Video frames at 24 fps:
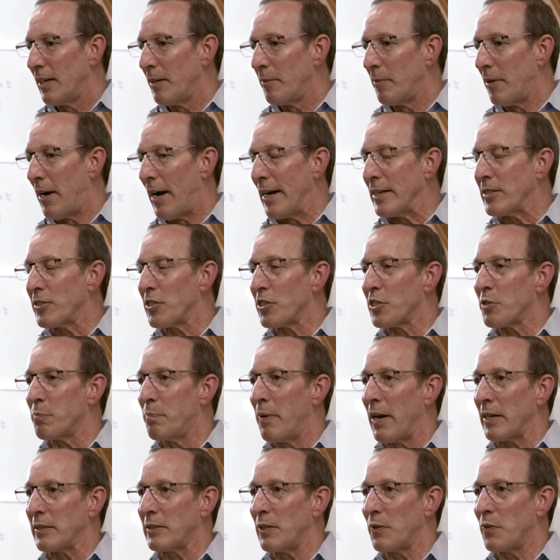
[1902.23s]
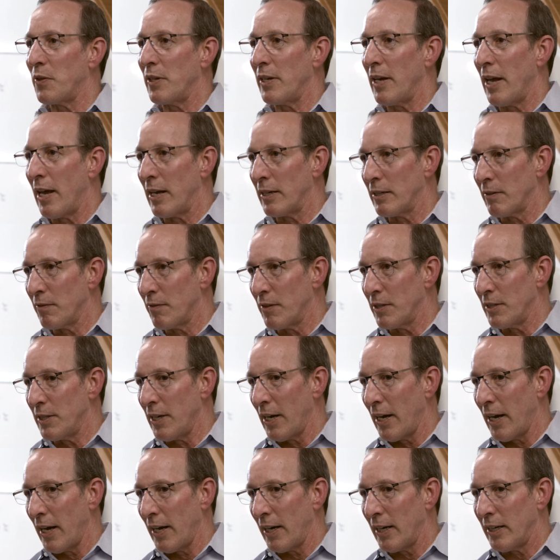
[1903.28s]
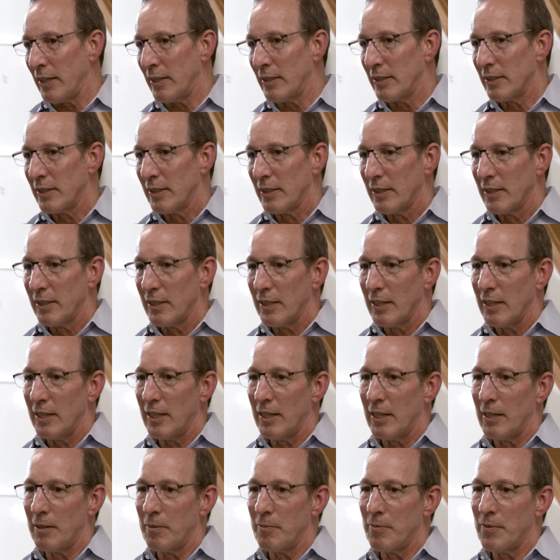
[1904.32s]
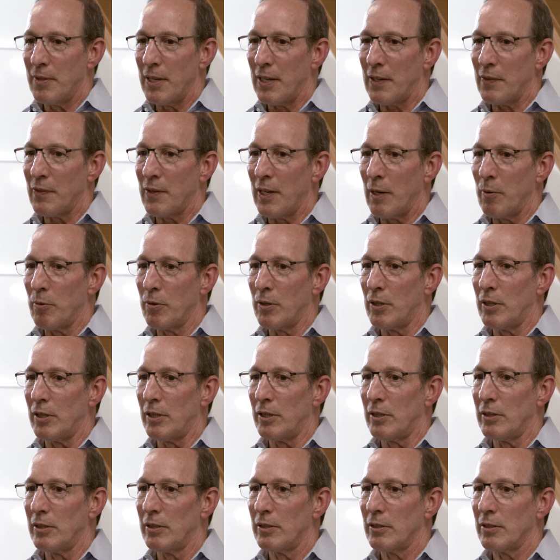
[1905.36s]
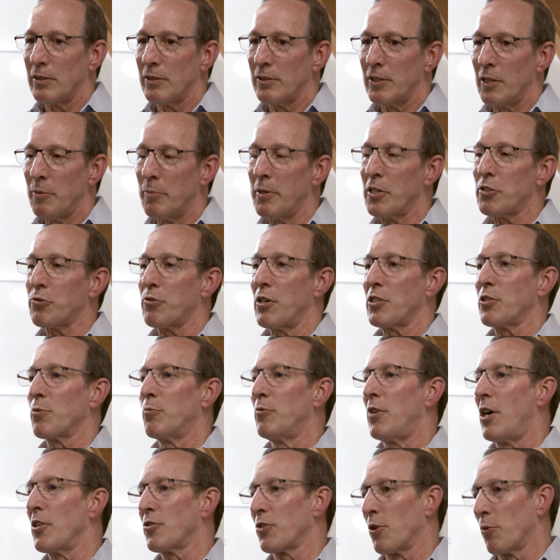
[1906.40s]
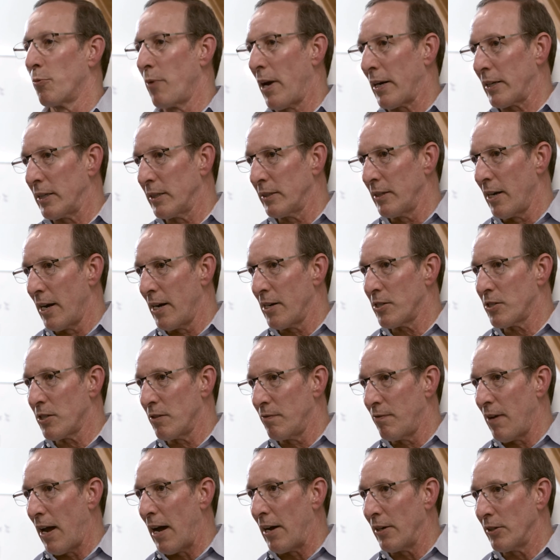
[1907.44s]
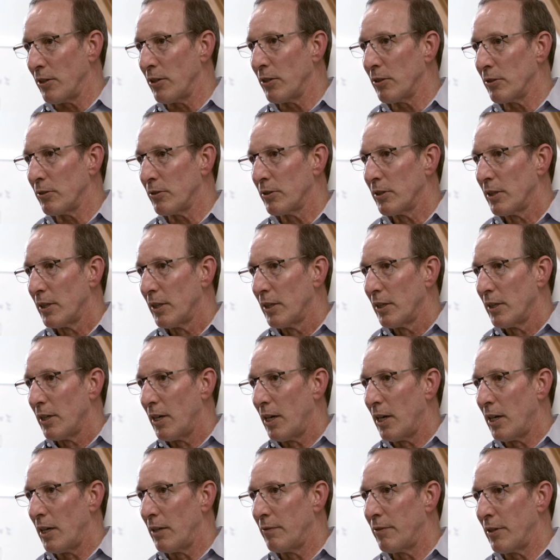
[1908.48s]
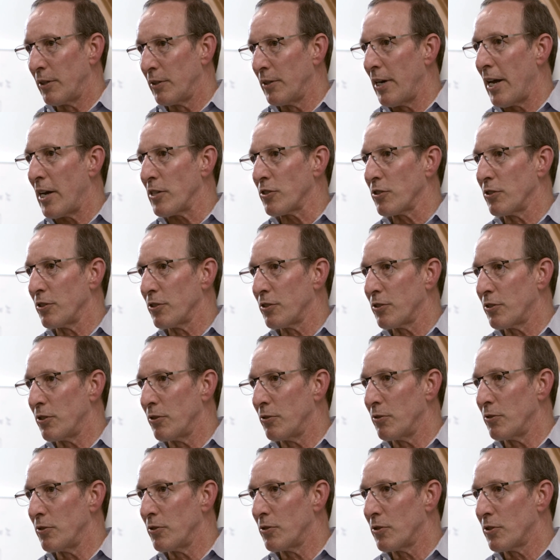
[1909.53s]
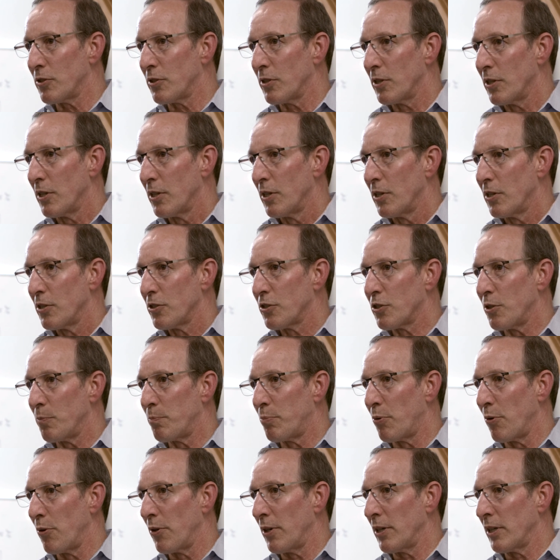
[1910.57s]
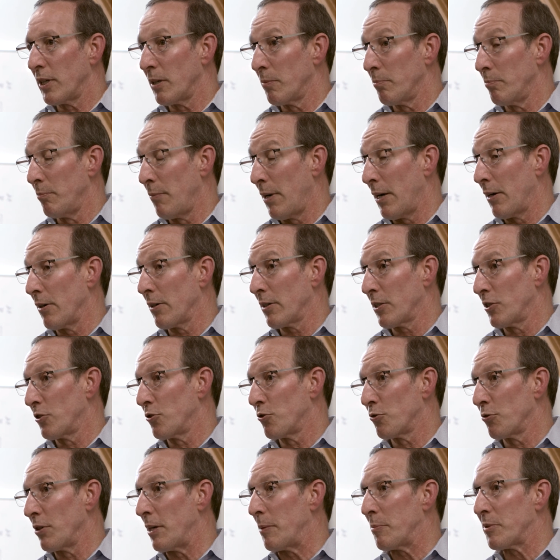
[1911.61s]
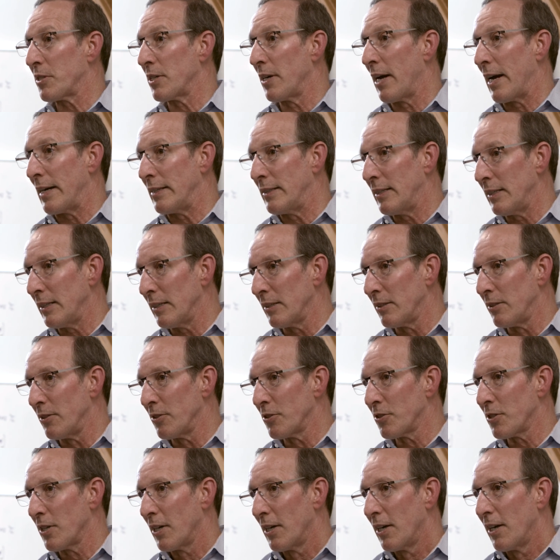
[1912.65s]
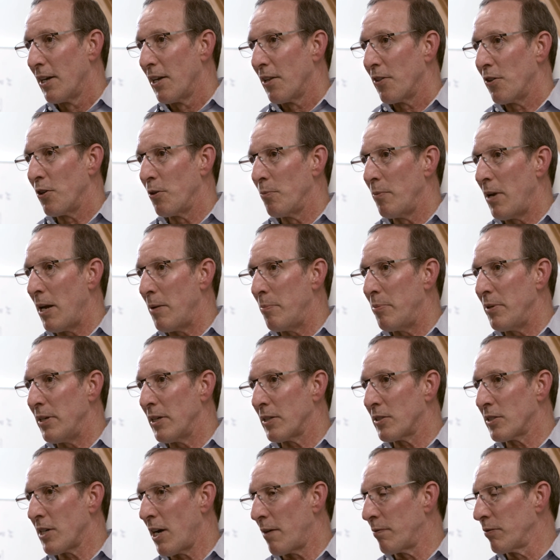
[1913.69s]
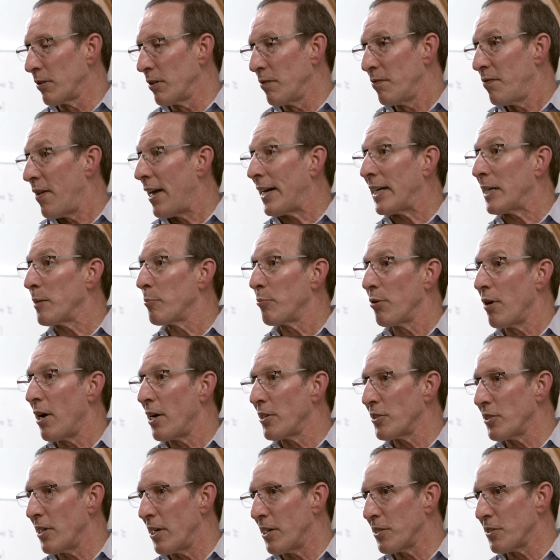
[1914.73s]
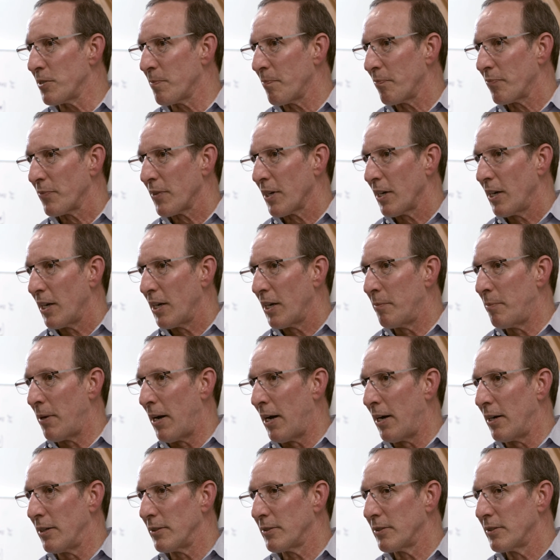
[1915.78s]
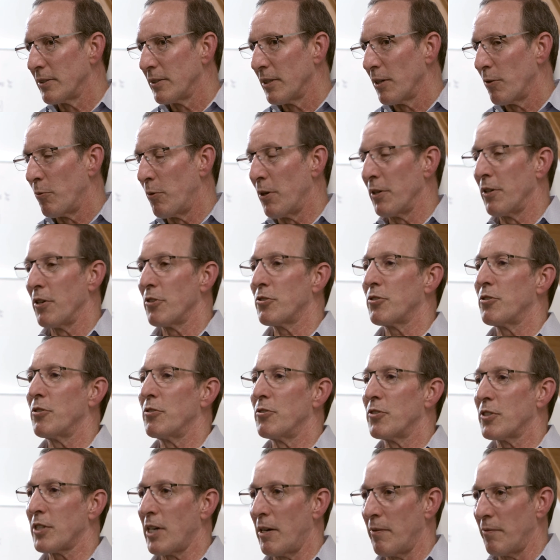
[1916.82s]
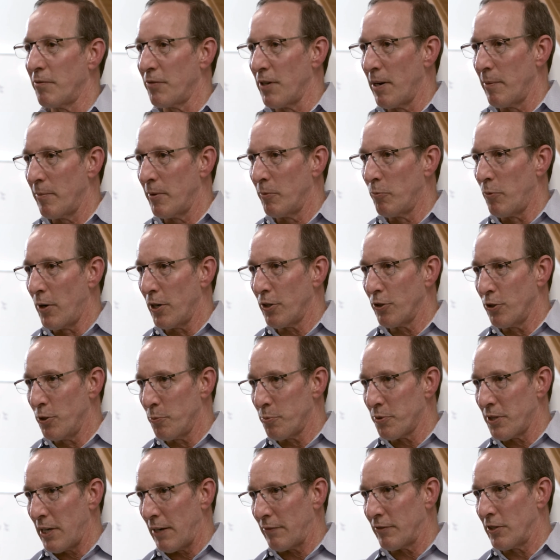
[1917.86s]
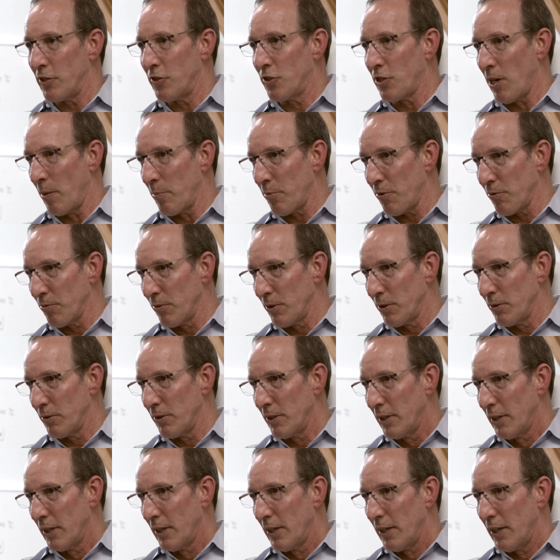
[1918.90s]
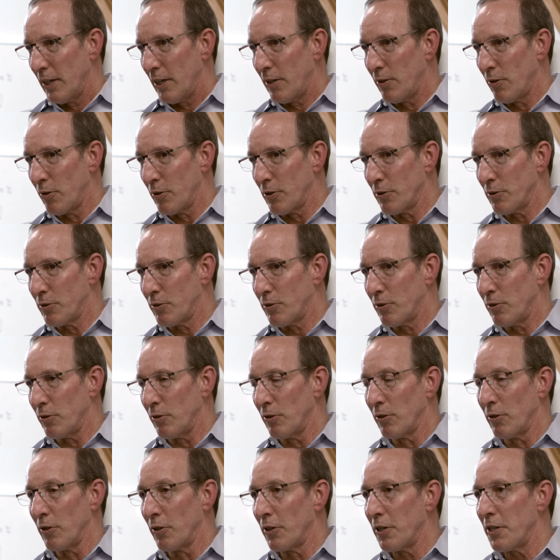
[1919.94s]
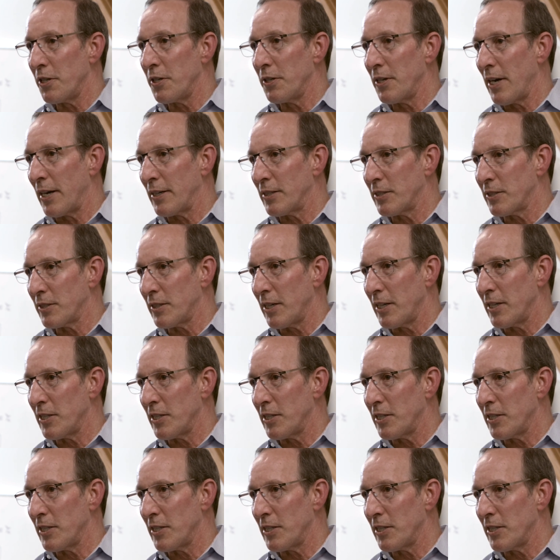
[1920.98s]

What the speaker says: I suspect at the end of the day that the administration will also recognize the value of international students supporting American dreams and ideals. There may be a tougher vetting process about where those students come from and what hoops they have to jump through in order to learn in the United